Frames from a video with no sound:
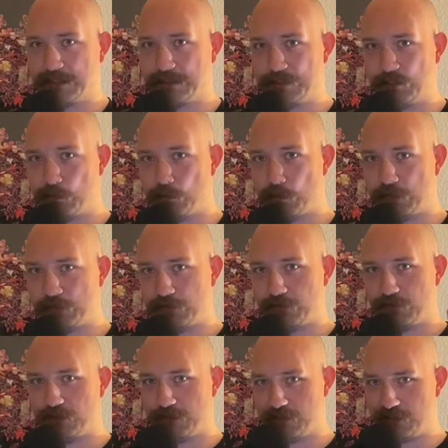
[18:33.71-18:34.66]
too much
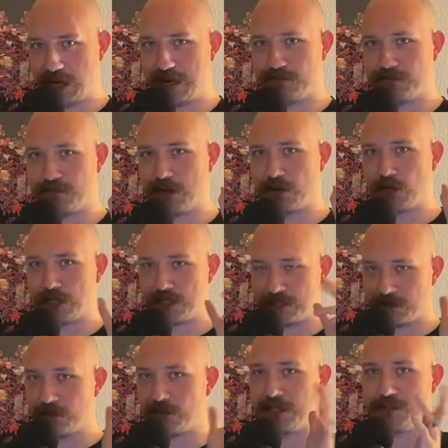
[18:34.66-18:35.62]
of the China virus,
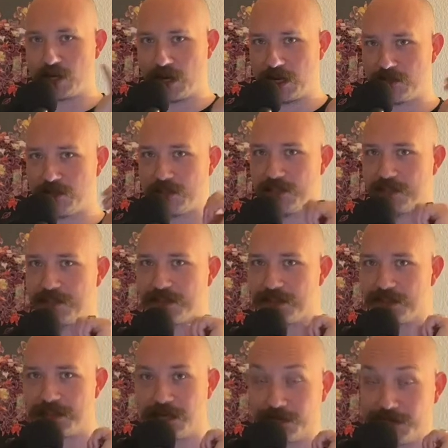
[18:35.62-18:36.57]
so they changed it to
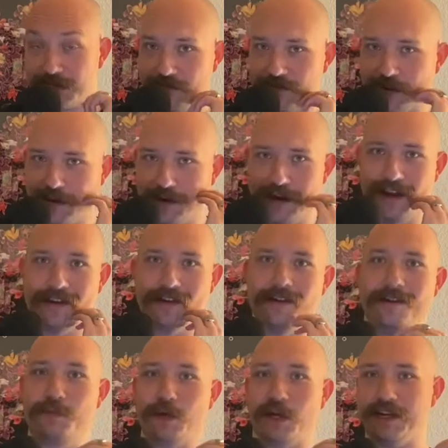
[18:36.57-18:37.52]
the Delta variant.
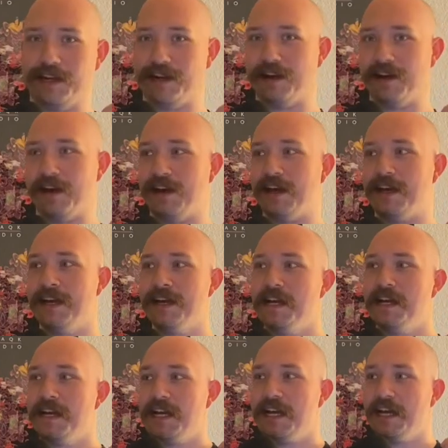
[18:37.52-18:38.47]
But
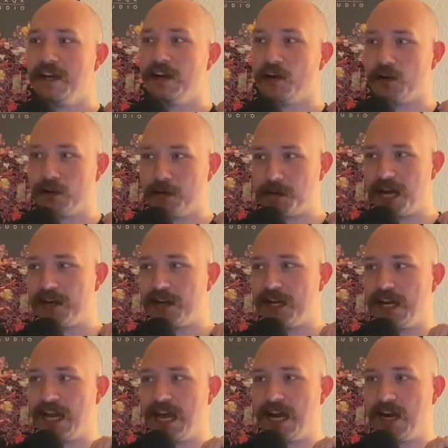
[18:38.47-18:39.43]
heard about
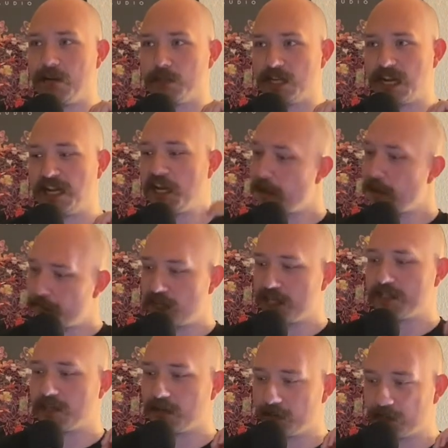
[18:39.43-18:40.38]
it, and I was like, "Yep,
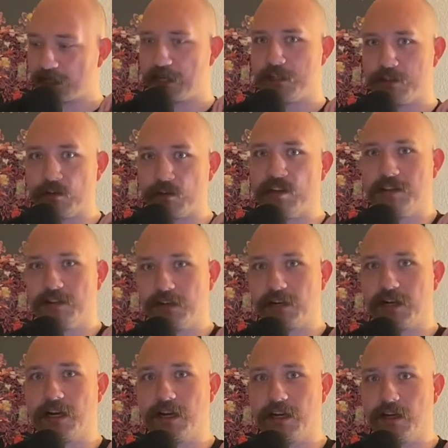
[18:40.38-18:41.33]
that's how they're gonna do it. They're
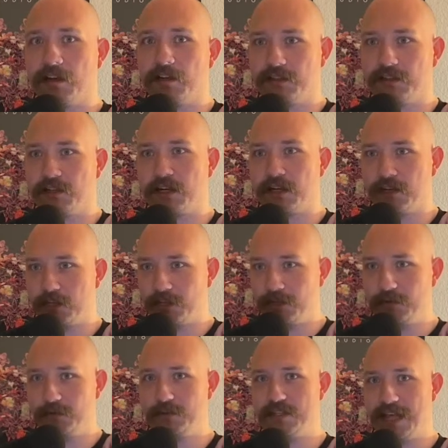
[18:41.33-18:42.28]
gonna
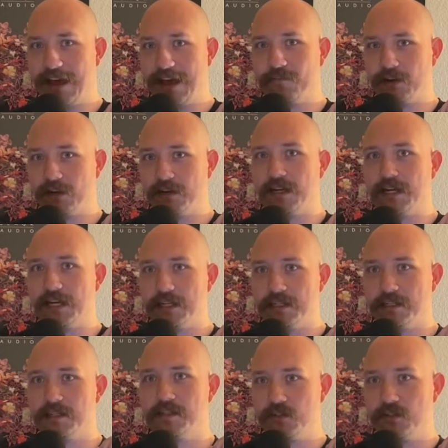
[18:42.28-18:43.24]
use that
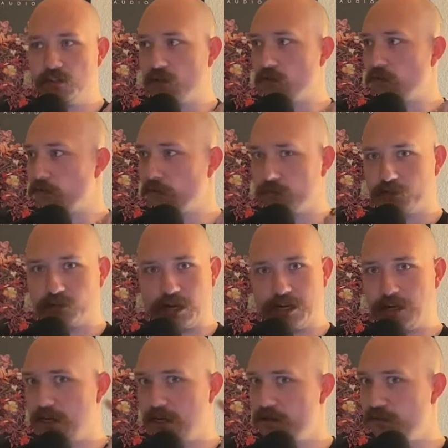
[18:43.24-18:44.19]
variant to try
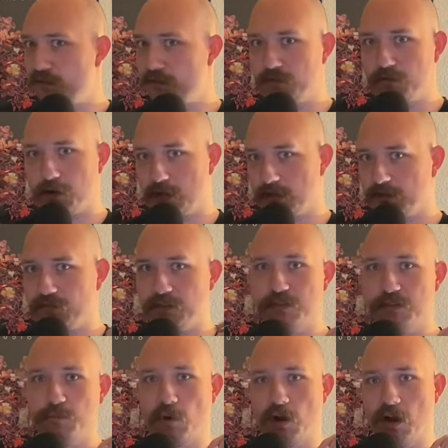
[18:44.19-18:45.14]
to undo all of
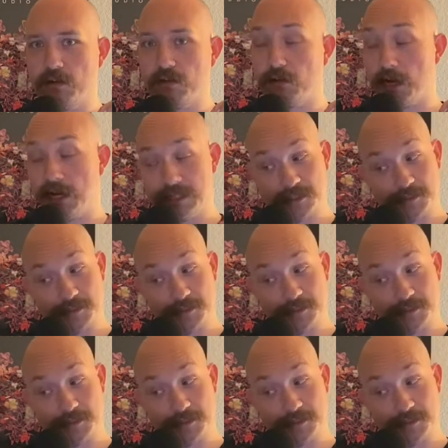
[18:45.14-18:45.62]
this progress."